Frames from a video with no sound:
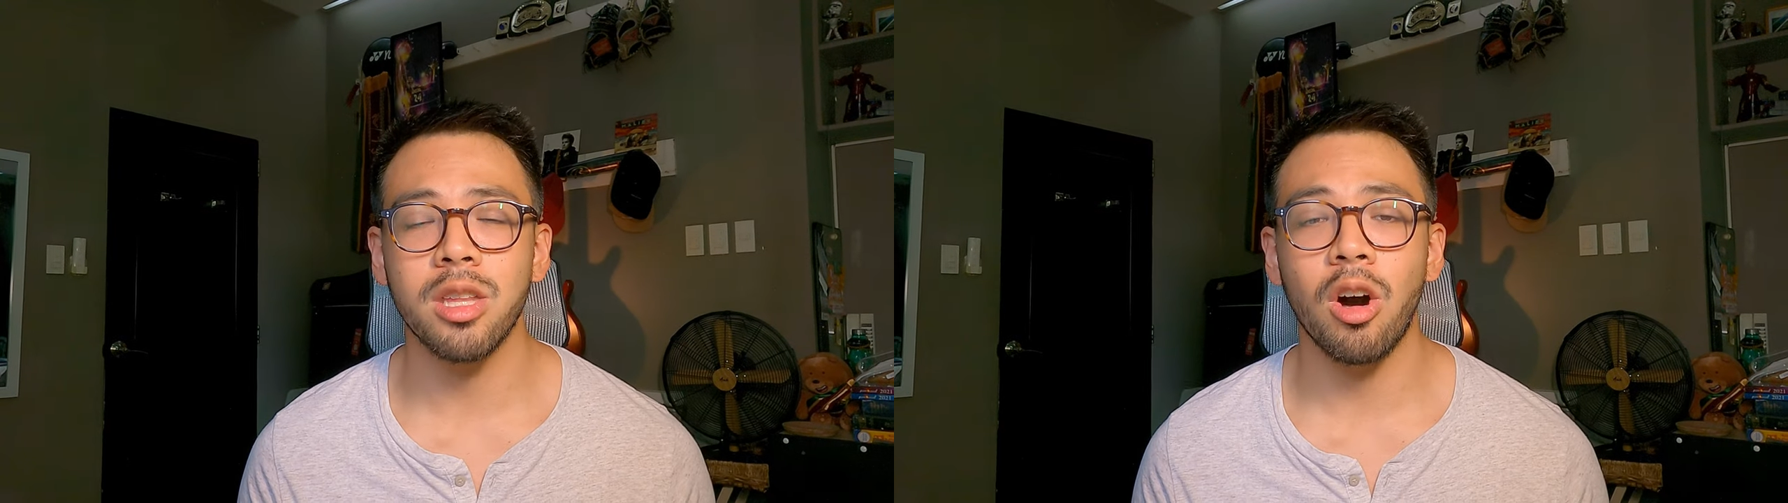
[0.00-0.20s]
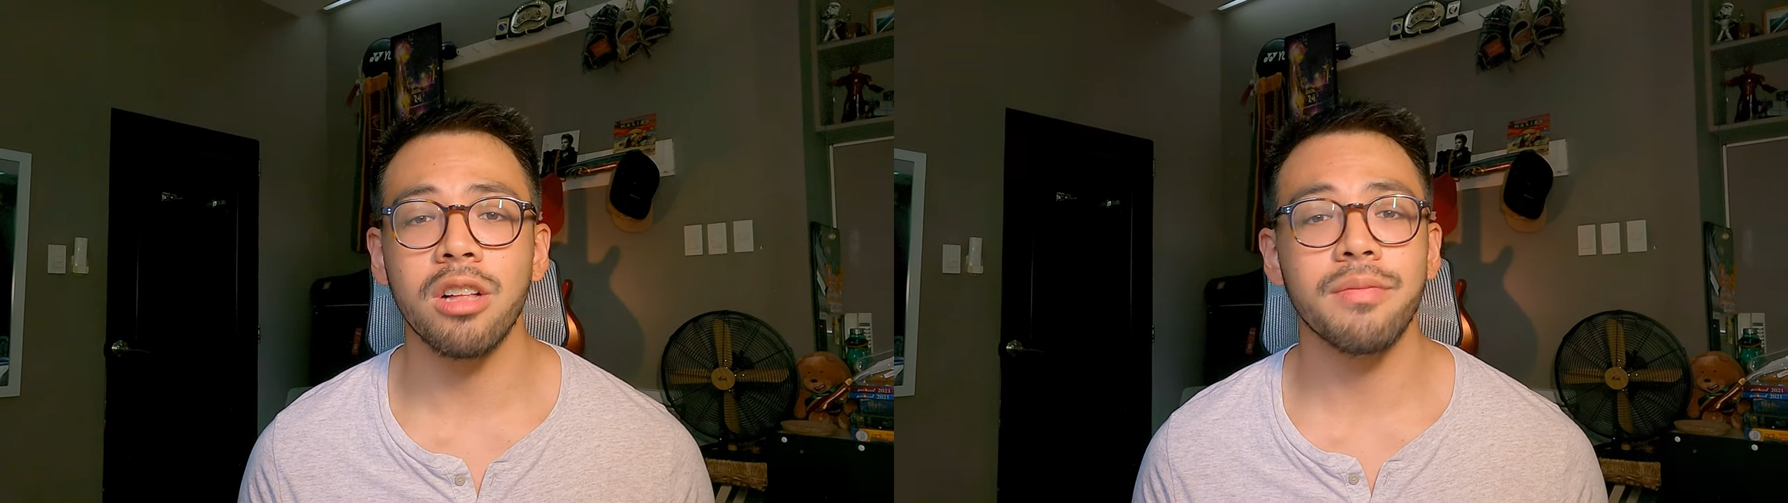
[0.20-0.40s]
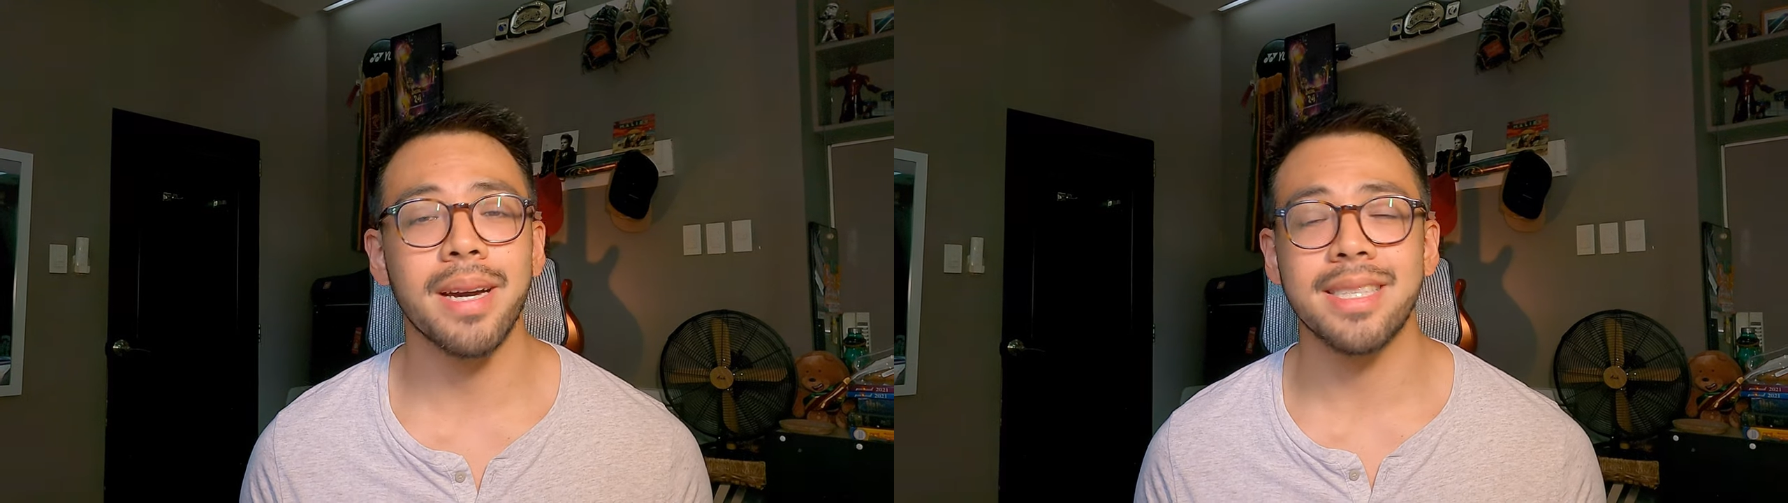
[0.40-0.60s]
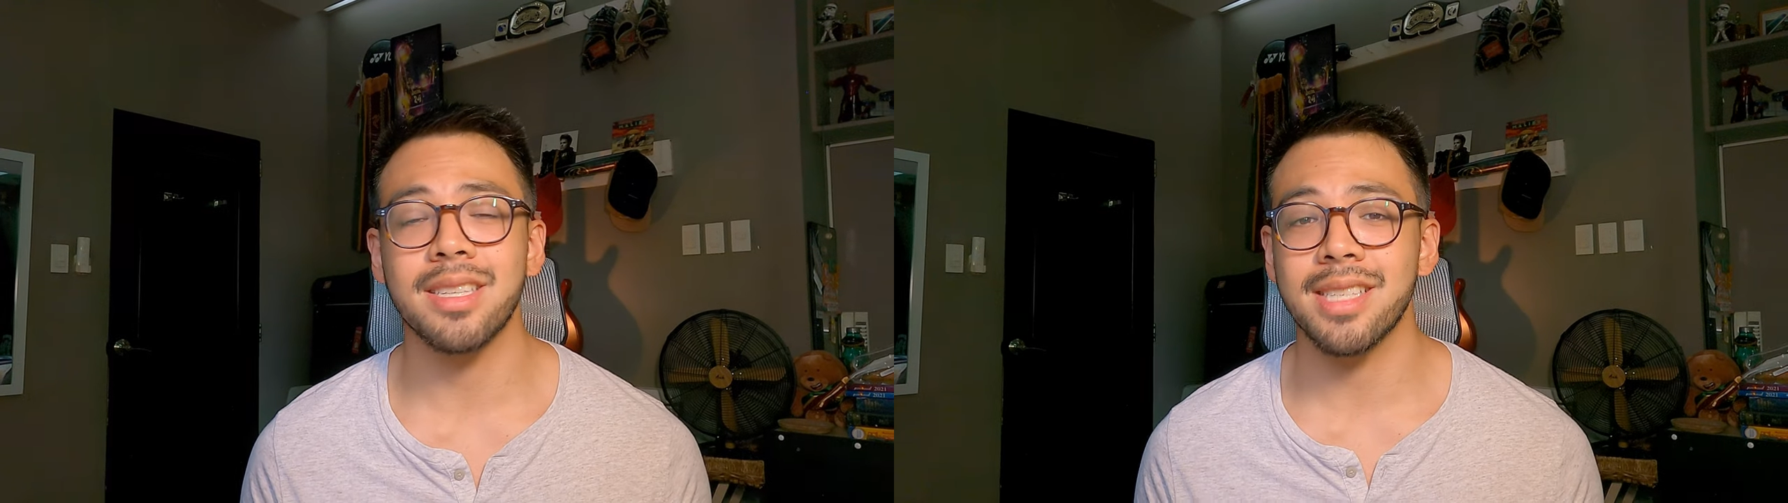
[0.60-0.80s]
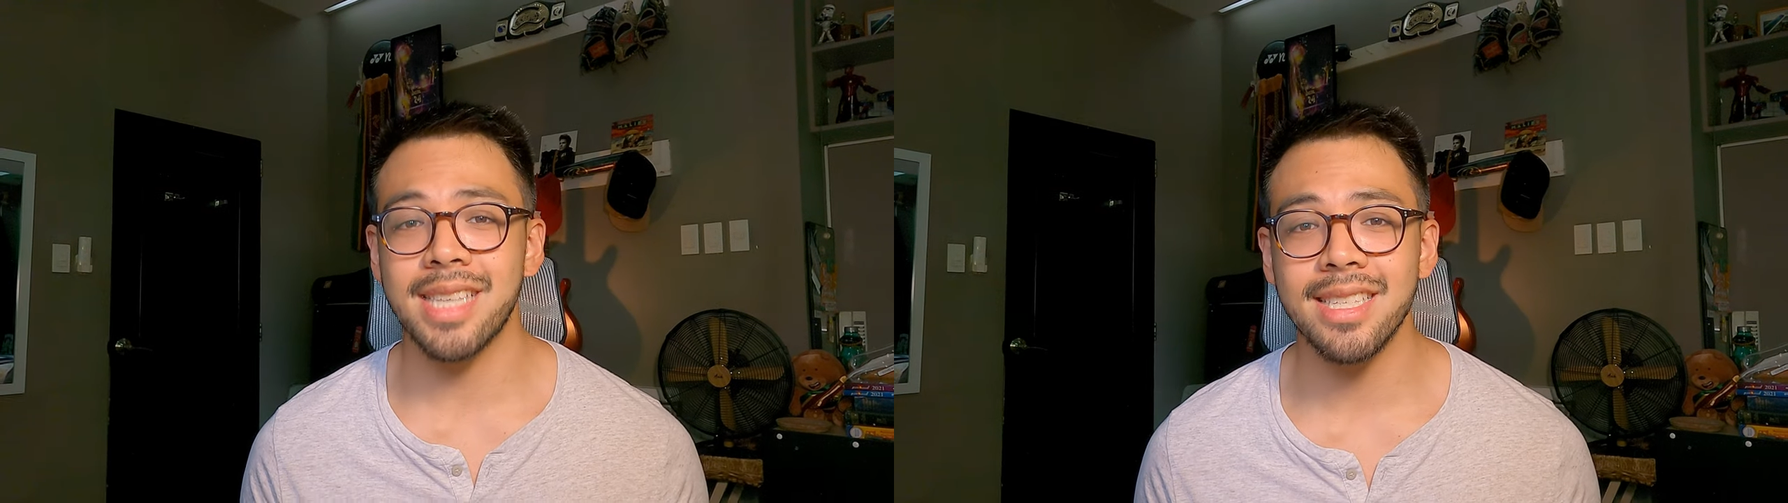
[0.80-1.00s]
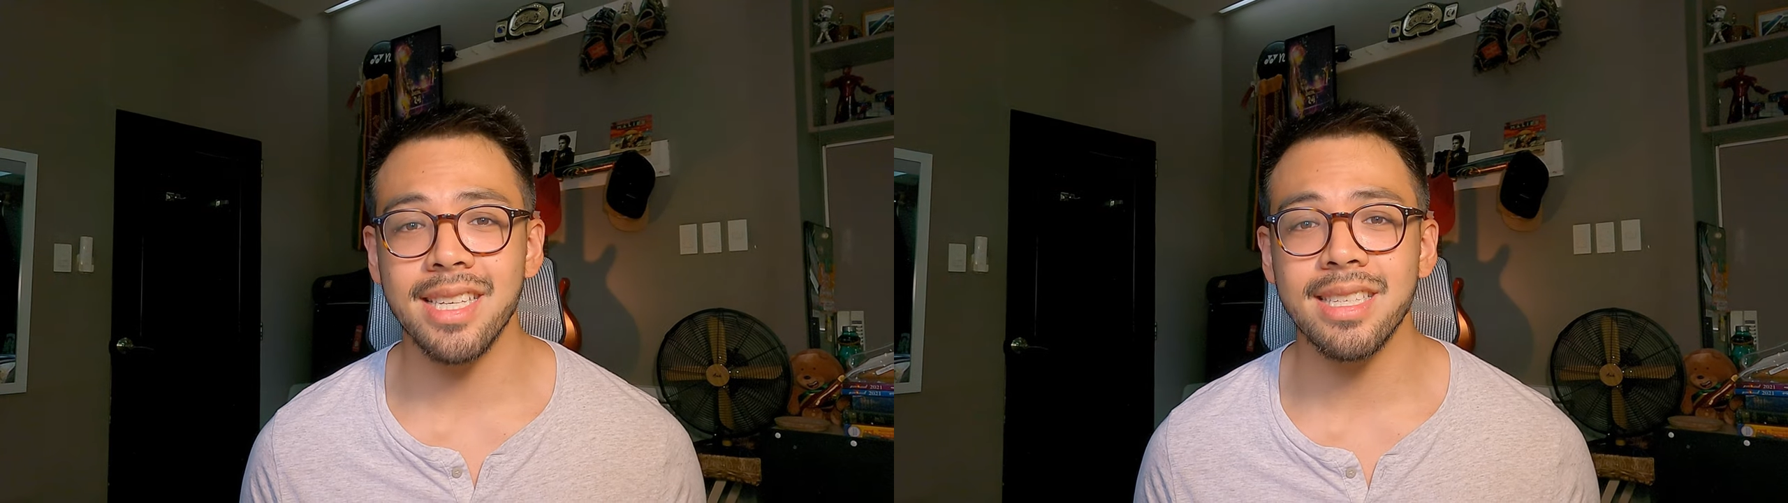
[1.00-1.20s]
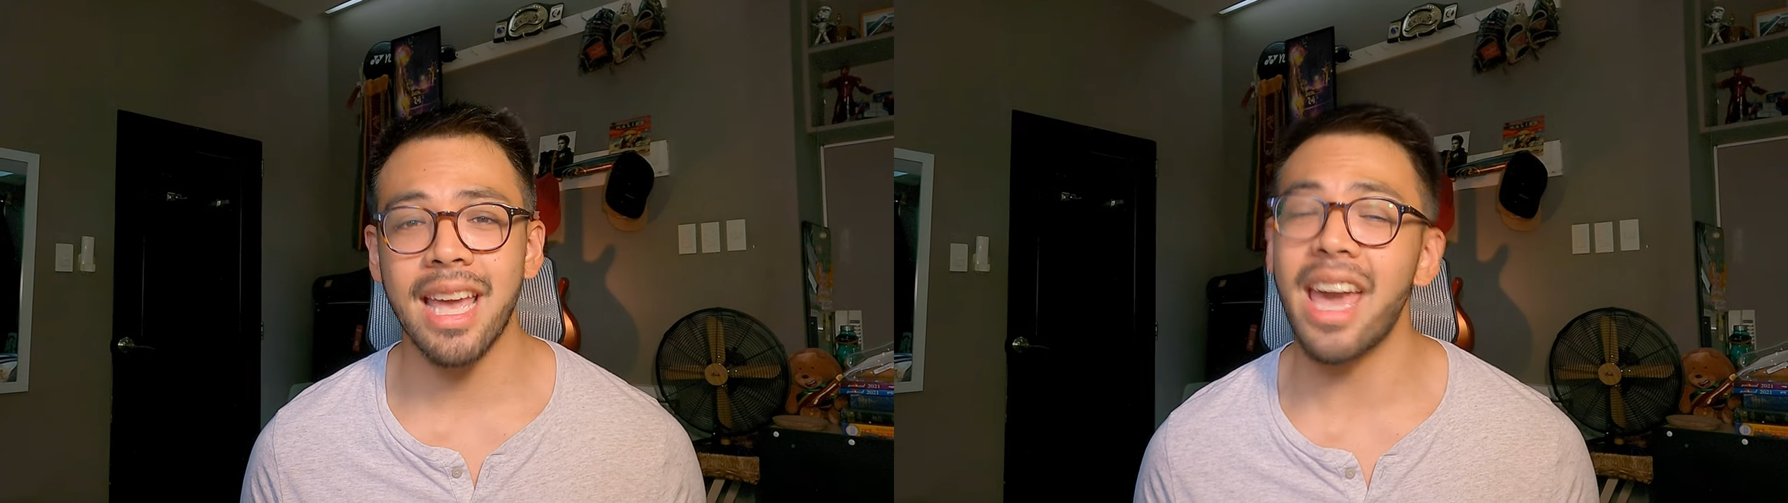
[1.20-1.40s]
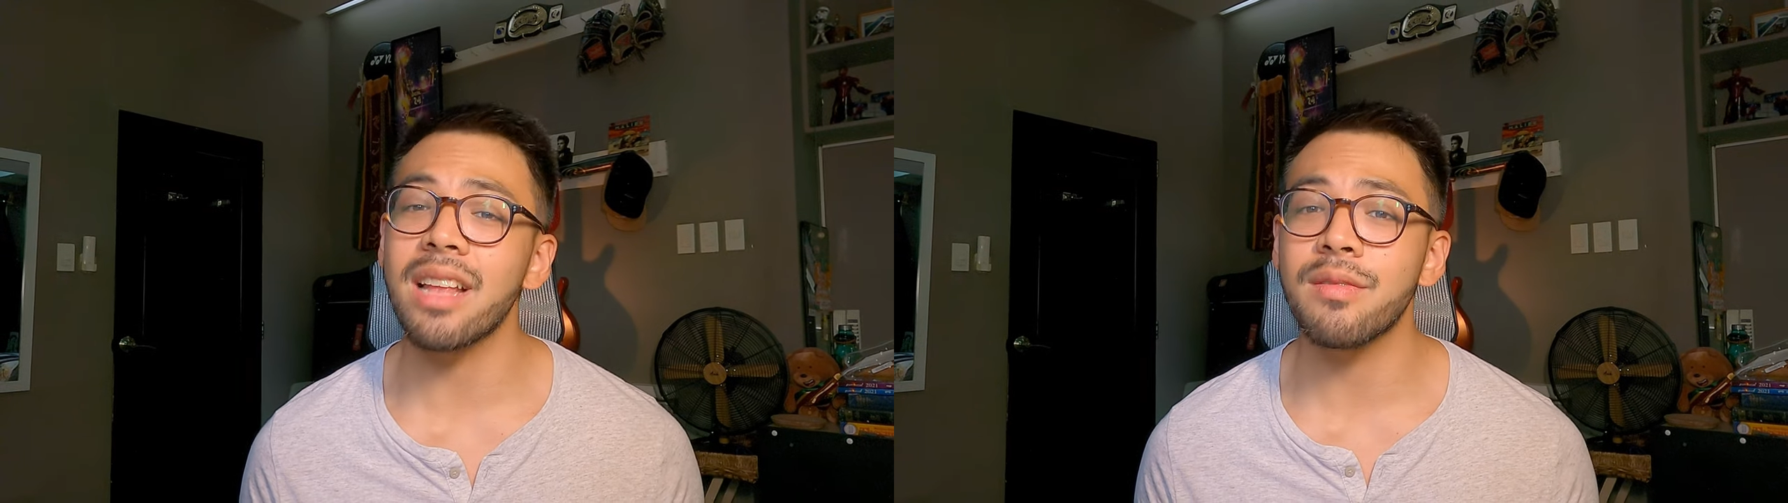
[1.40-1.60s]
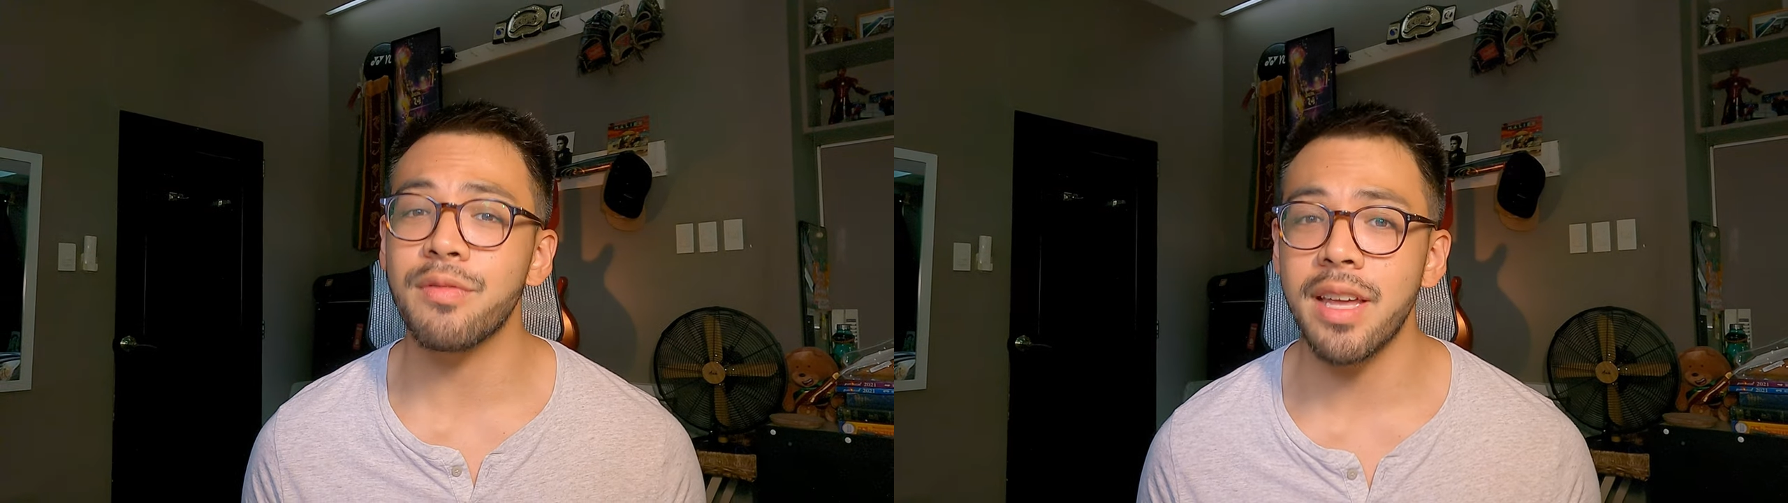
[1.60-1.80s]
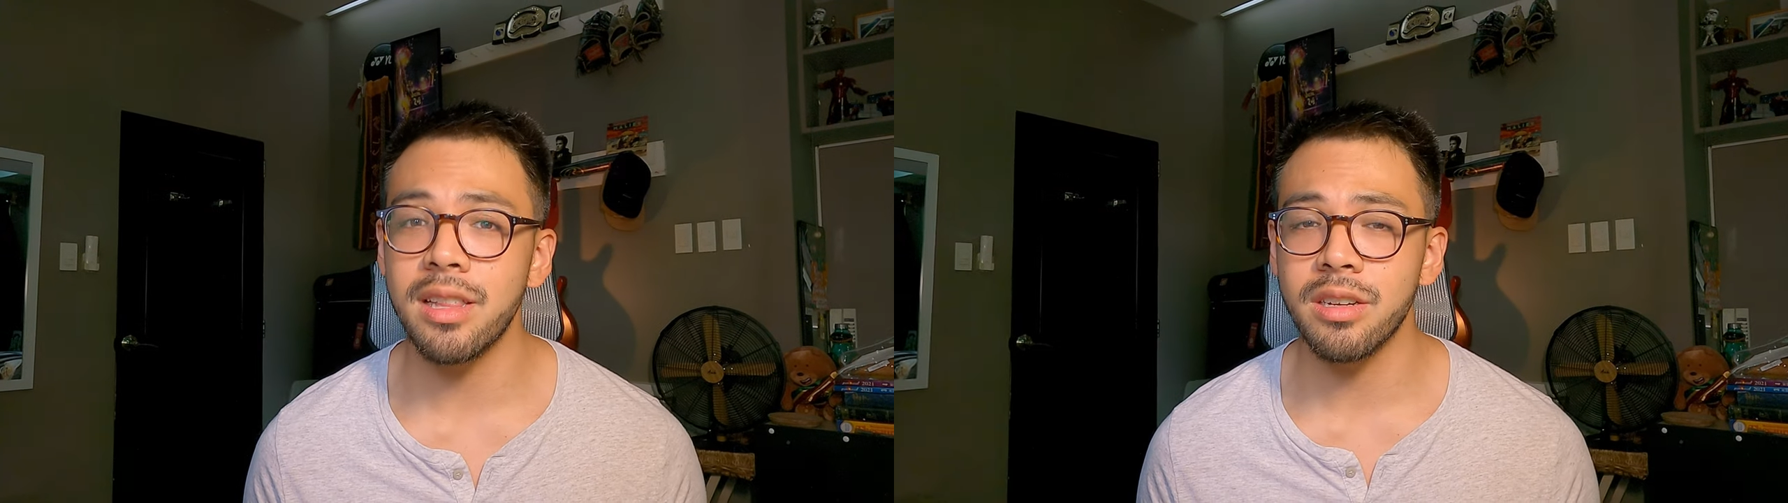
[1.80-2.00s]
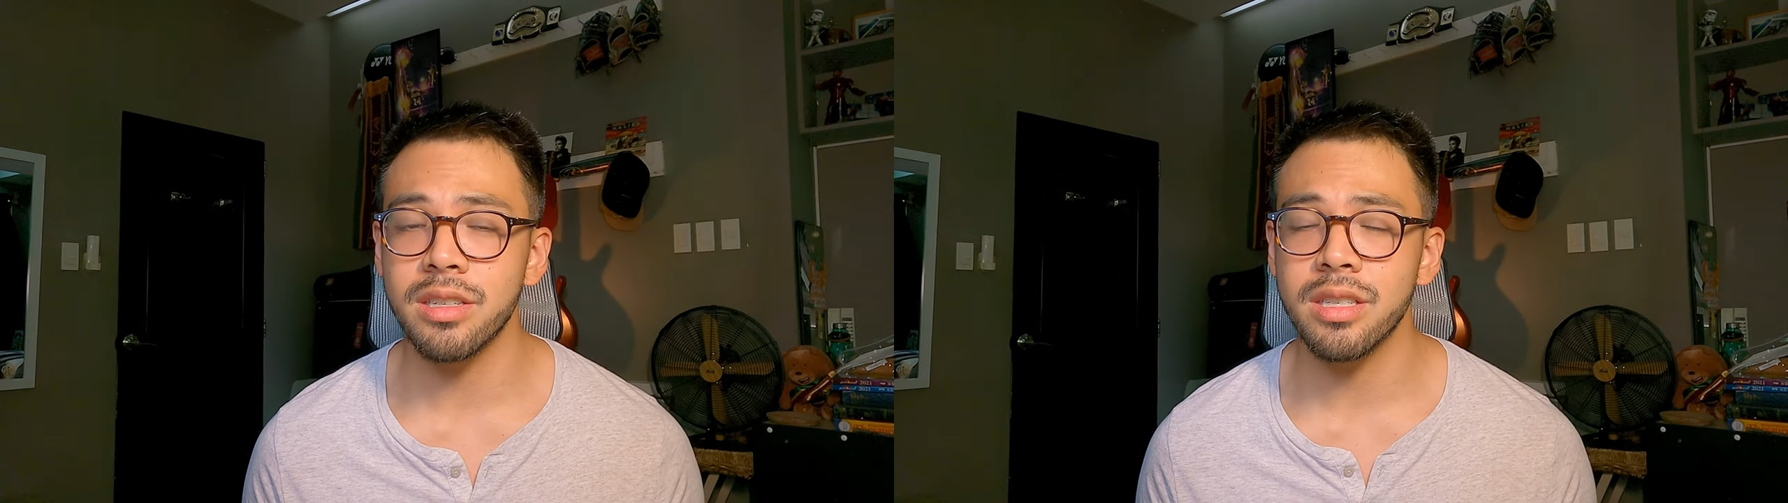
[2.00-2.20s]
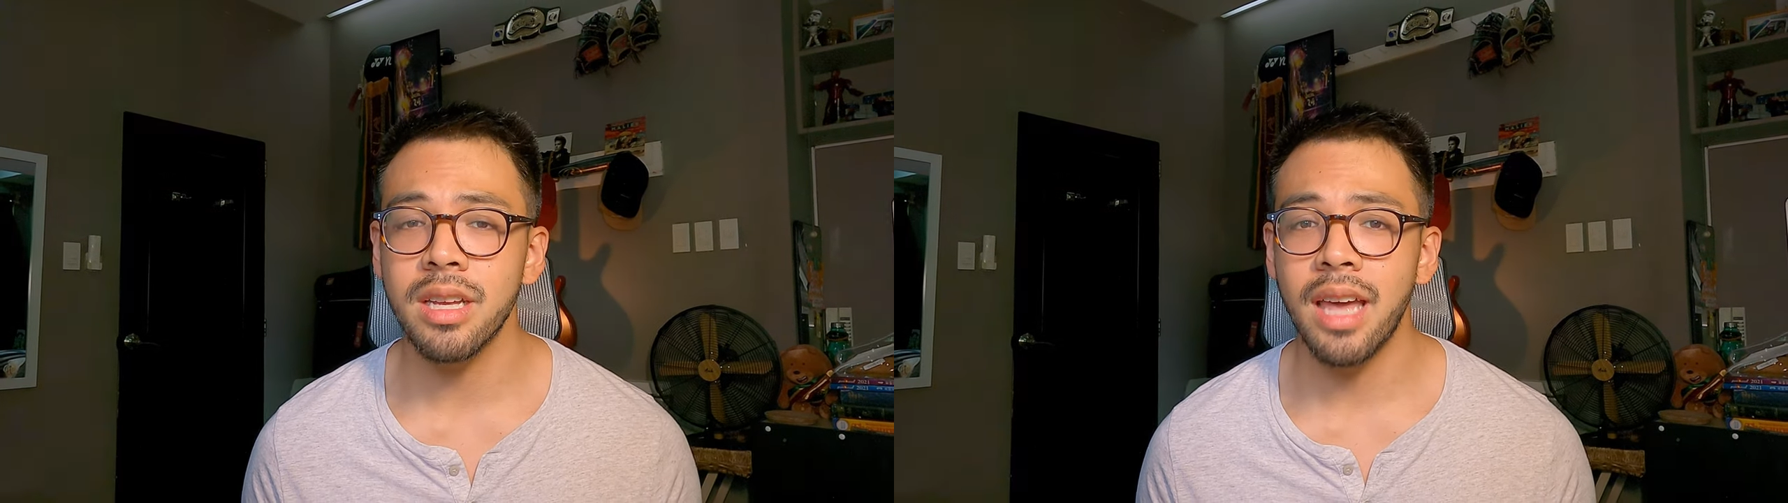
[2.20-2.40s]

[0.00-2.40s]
all of my successes and failures,